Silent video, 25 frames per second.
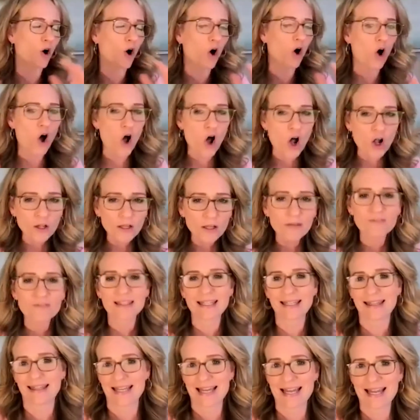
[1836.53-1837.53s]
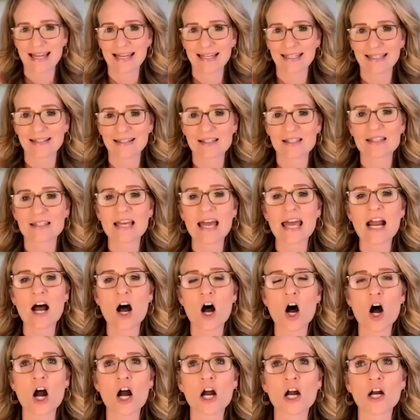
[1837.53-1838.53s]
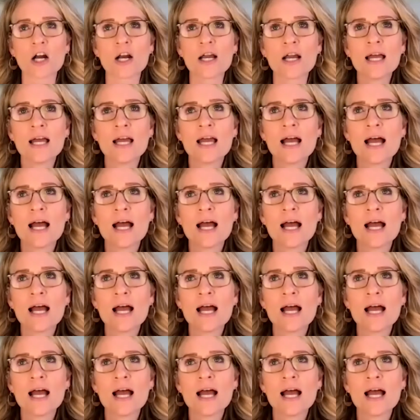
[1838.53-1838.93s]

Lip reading: all of the things that are